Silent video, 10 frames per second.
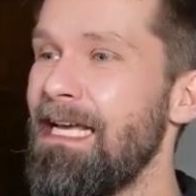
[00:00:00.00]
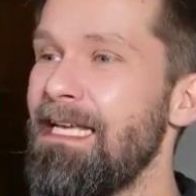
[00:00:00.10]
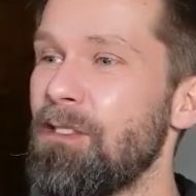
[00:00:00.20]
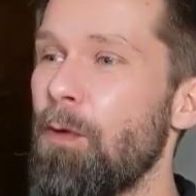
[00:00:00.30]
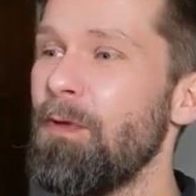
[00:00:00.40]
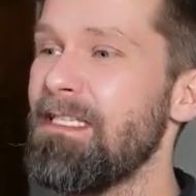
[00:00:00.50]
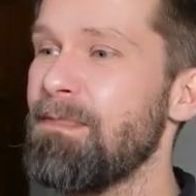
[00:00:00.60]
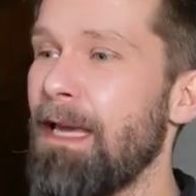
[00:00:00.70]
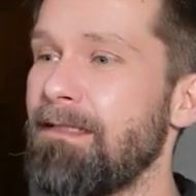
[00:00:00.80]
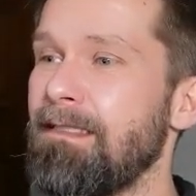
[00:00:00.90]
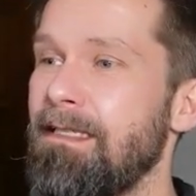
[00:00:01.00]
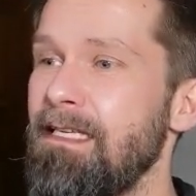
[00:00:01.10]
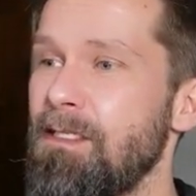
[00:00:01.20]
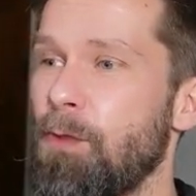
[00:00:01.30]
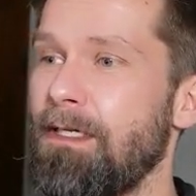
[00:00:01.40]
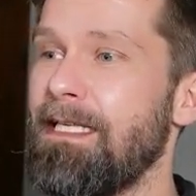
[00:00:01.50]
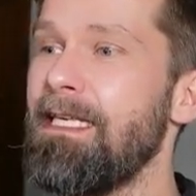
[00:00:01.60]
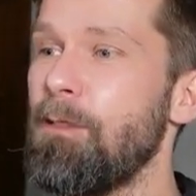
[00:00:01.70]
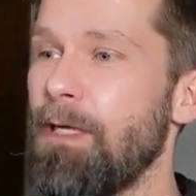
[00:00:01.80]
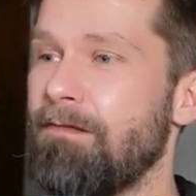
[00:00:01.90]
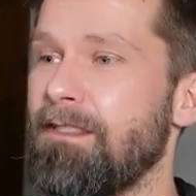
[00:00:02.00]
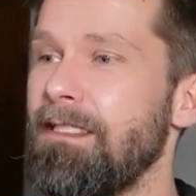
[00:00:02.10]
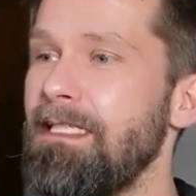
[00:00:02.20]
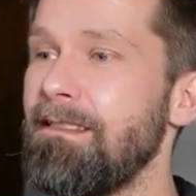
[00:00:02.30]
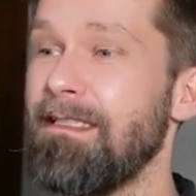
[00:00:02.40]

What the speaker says: So when we inspect this one, here we have delete.